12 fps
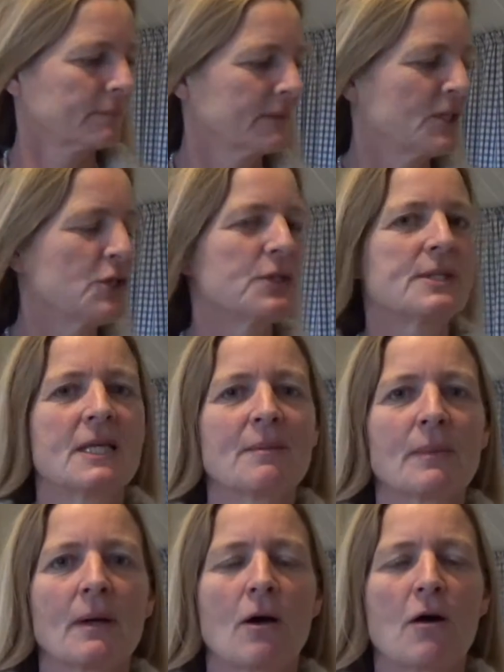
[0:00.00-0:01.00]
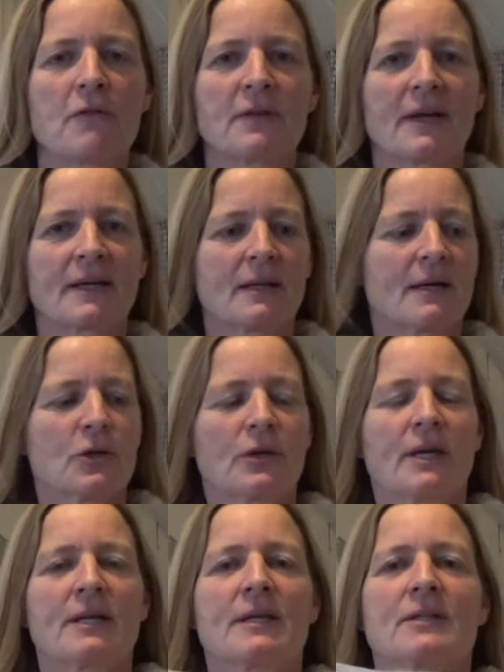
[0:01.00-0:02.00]
Did you see? Often I don't
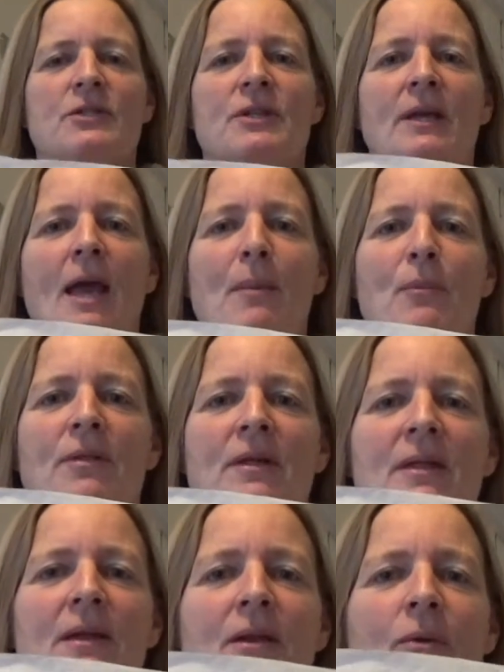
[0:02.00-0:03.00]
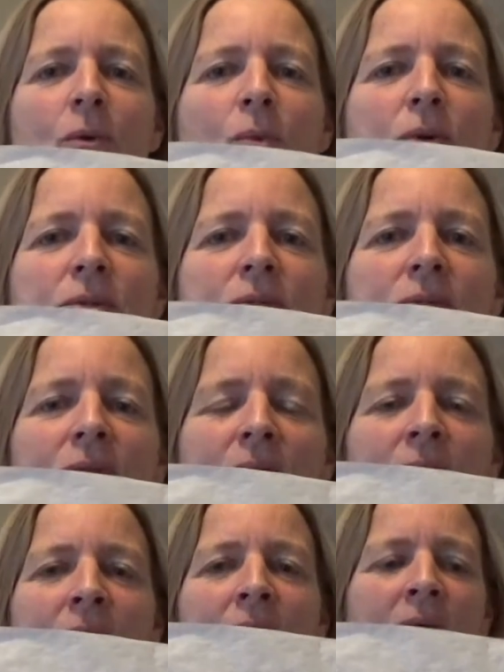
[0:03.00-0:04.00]
get it into the camera. There it was.
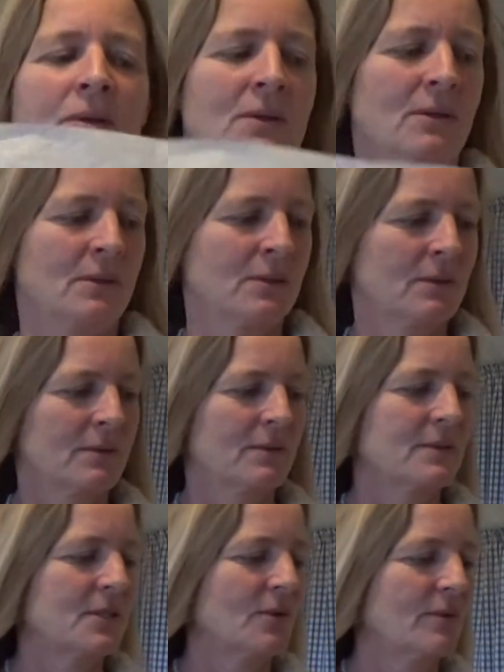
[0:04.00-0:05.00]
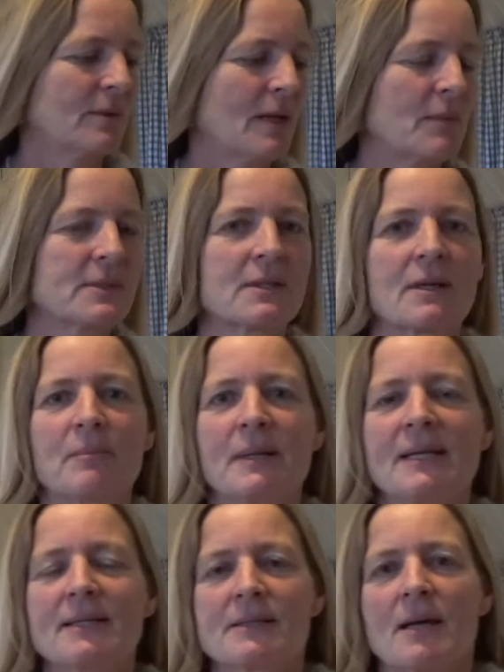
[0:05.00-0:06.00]
So that was a
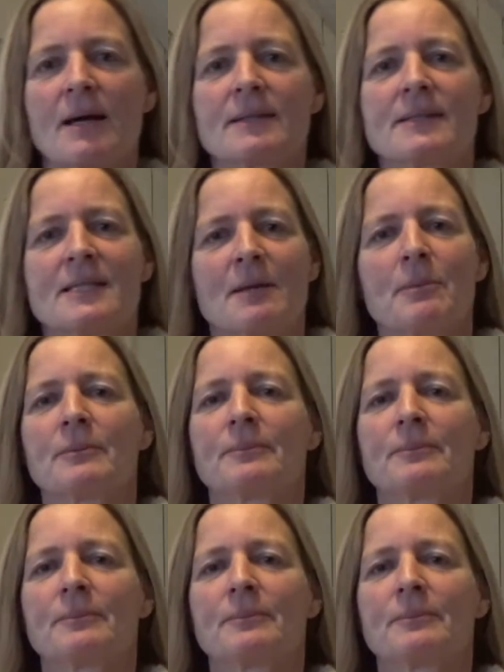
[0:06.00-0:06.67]
complete sidestep.